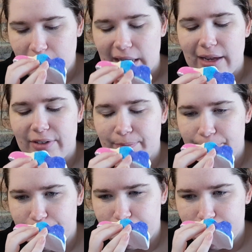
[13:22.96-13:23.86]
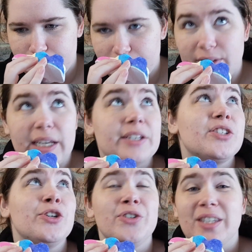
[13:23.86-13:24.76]
I love it
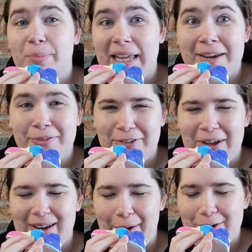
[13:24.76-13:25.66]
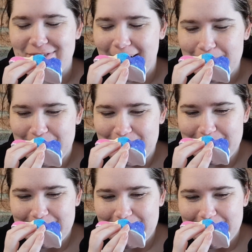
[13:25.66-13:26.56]
excuse the plane flying over.
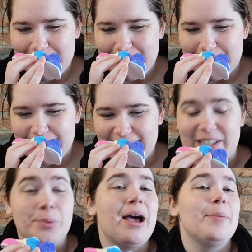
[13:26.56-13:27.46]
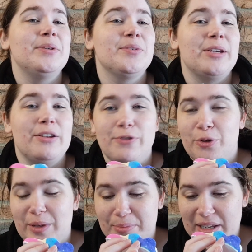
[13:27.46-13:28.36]
That's what happens when you
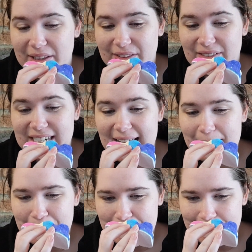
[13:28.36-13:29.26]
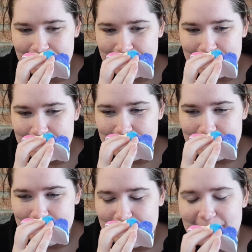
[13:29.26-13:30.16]
film in the middle of the day.
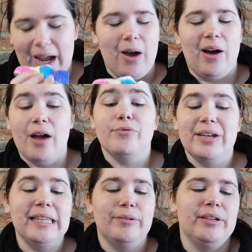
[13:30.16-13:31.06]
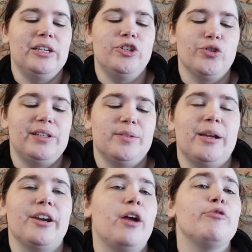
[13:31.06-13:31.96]
Oh, I really, really enjoy this
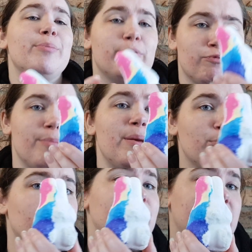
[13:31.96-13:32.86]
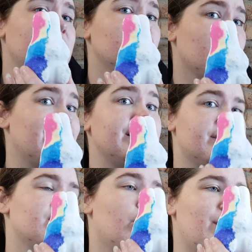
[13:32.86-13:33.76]
one. And I re remember really enjoying the
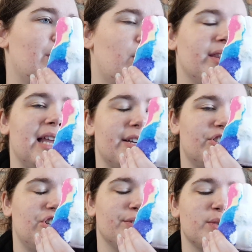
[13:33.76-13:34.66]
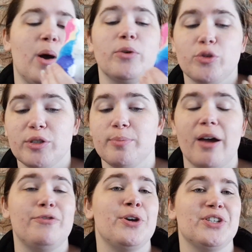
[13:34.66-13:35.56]
Snowman one last year as well, which was my
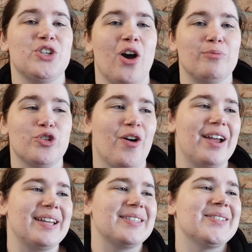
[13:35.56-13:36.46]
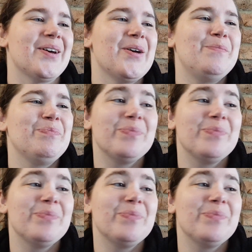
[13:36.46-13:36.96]
first time trying it. So